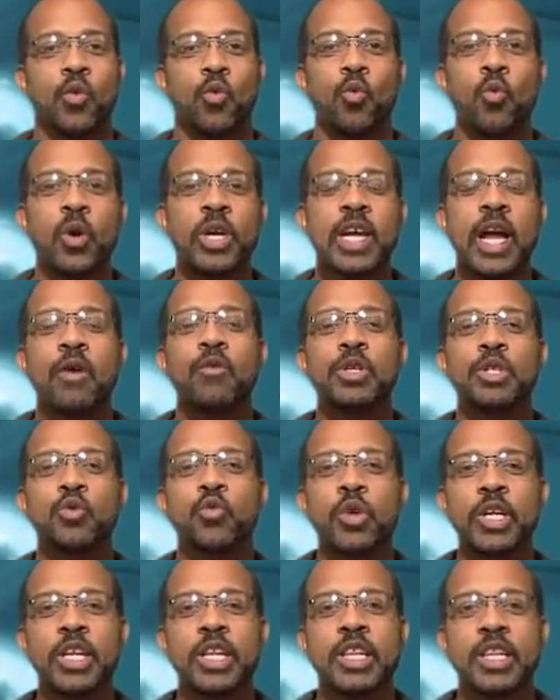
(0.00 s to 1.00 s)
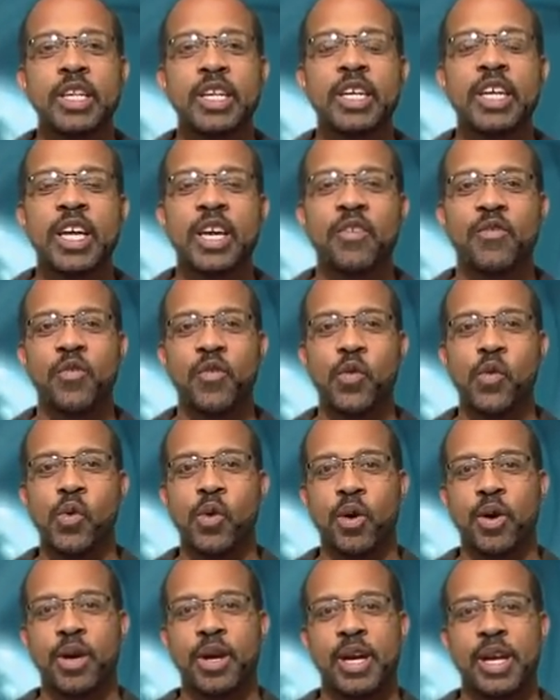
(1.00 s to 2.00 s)
what I was really looking
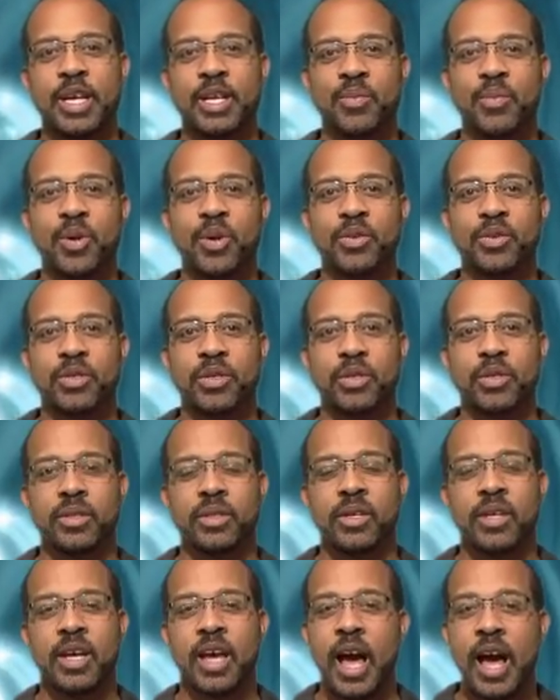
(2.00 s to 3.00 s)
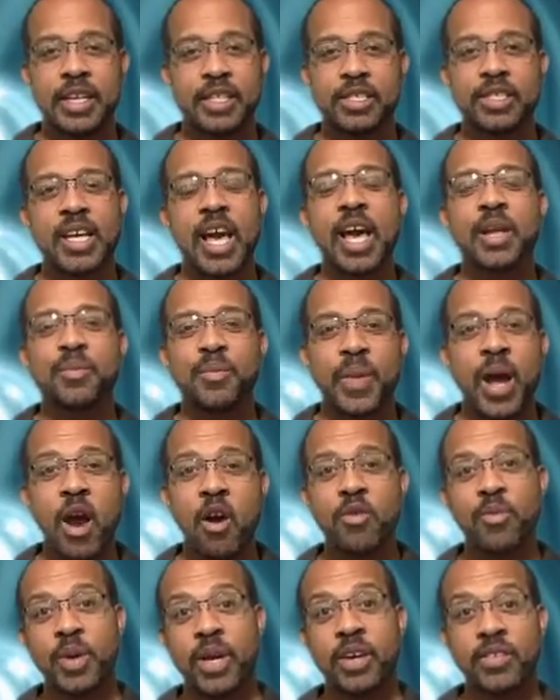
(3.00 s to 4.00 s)
for in a person. I just got
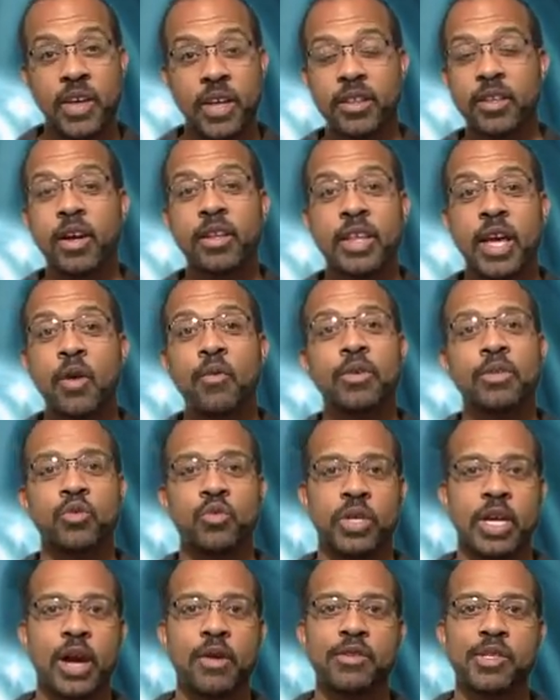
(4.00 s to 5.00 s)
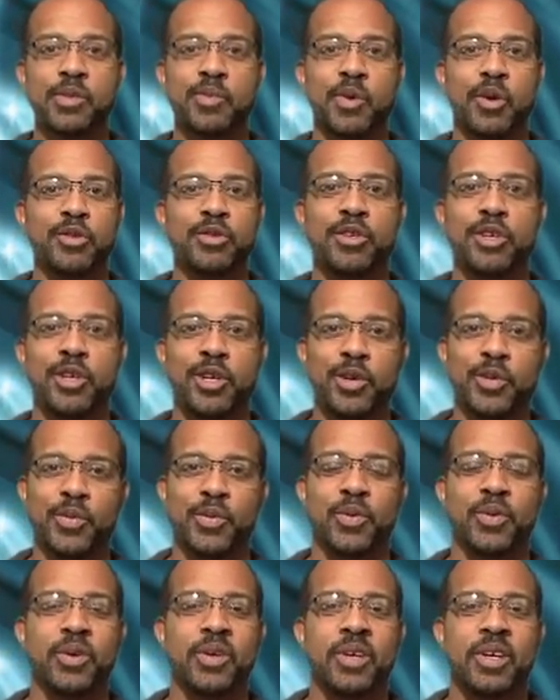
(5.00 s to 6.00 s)
married because I thought that was what I was supposed to
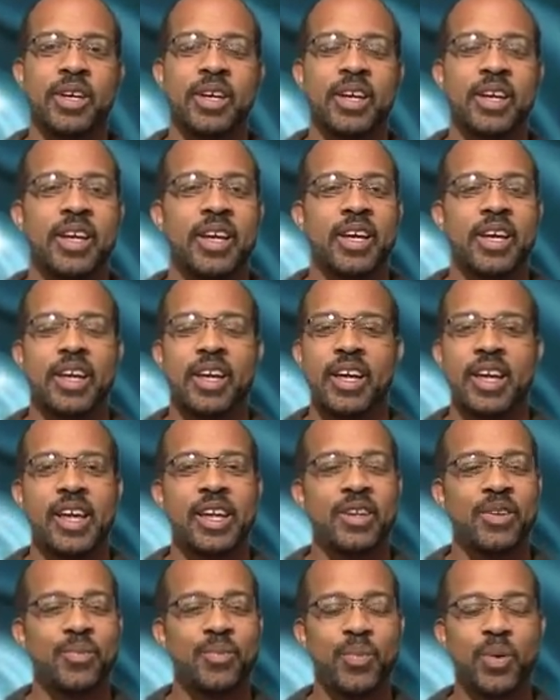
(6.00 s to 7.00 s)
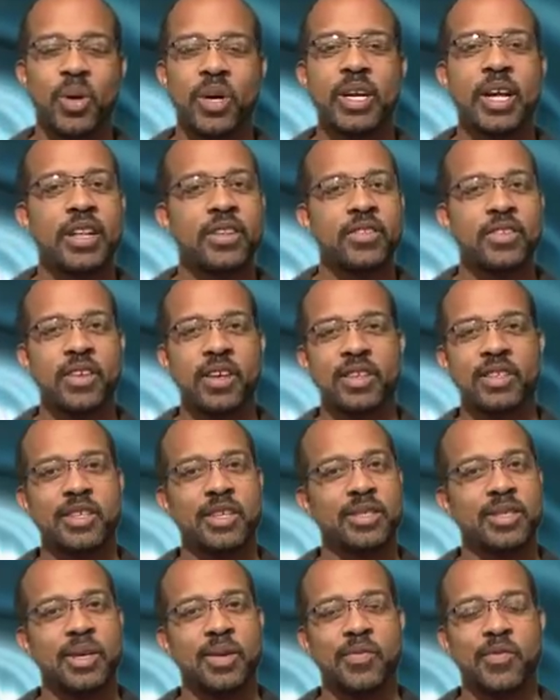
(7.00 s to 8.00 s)
do. And boy, that sets
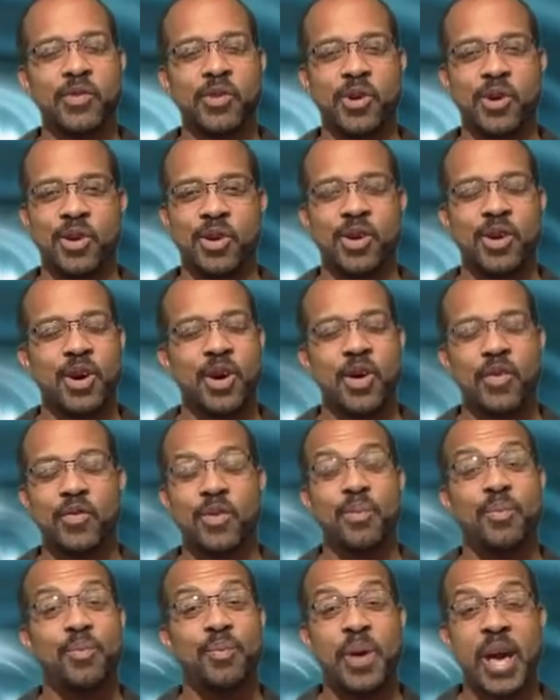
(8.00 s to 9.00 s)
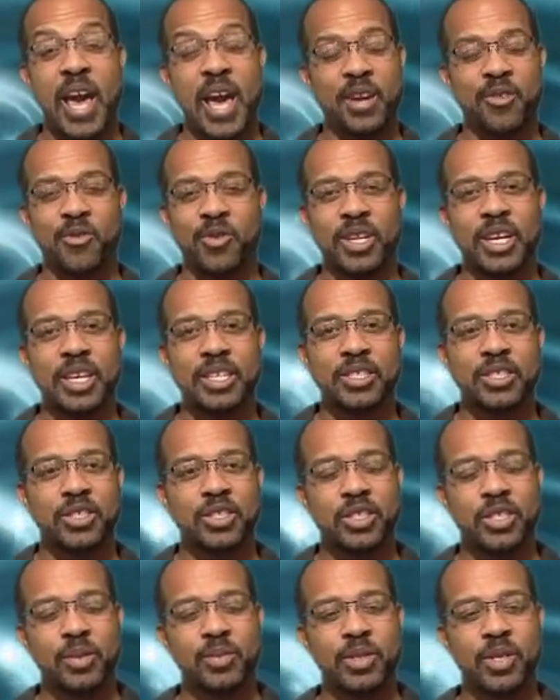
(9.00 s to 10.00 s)
us up for bad
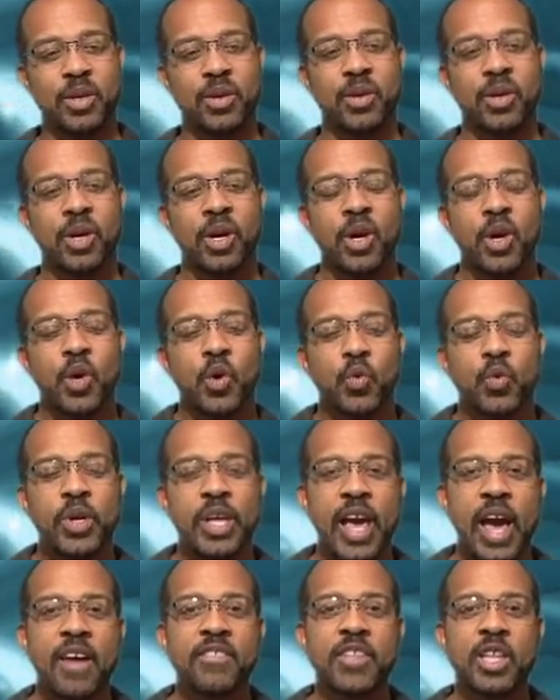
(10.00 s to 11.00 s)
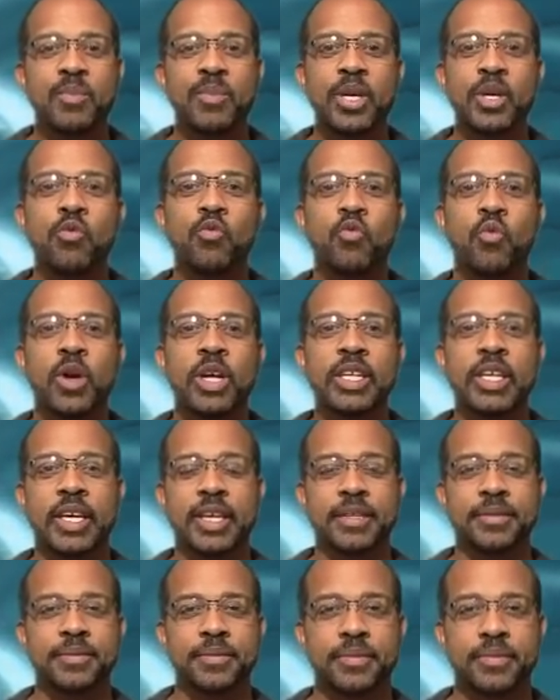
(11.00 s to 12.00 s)
relationships. So we have to be
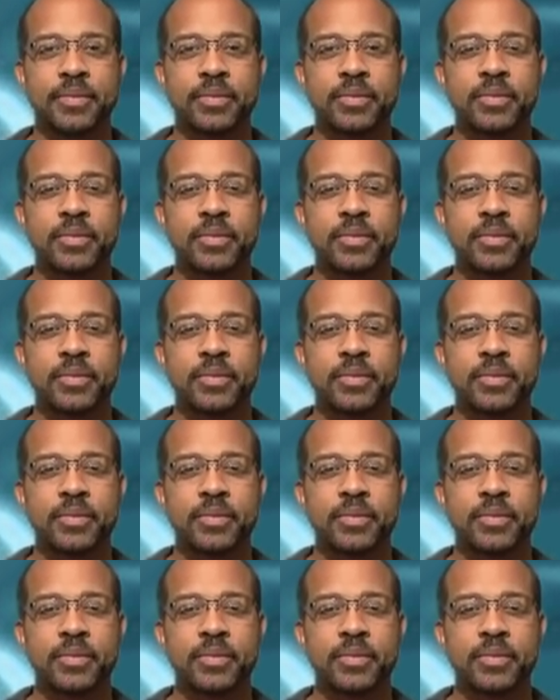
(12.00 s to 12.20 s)
willing